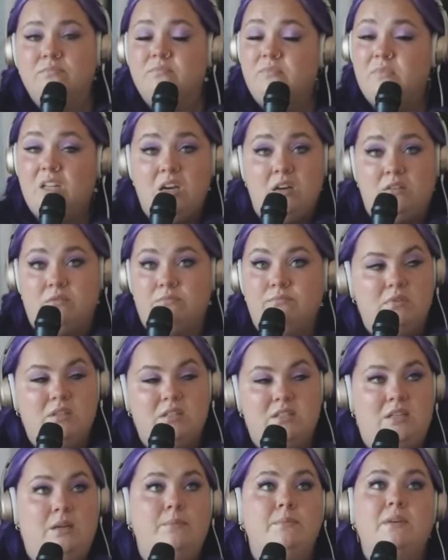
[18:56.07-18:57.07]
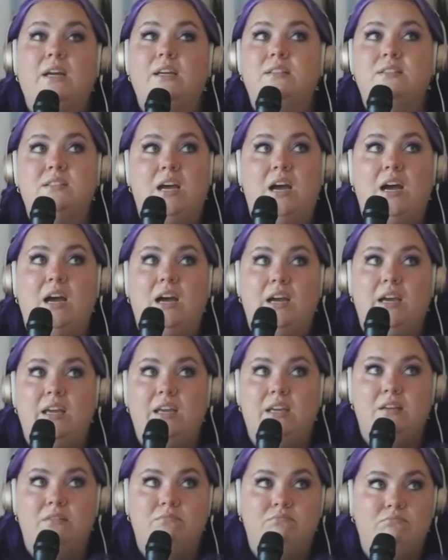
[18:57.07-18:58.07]
No. Some nights
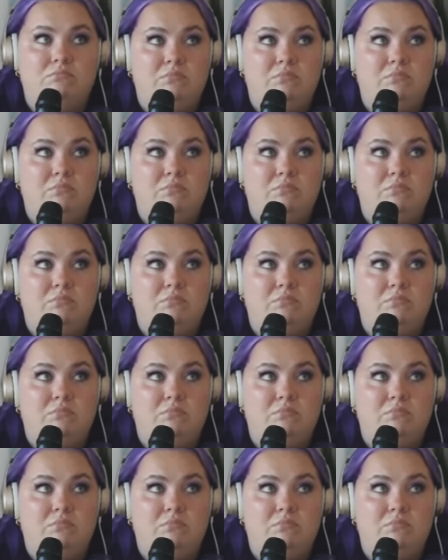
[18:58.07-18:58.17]
I,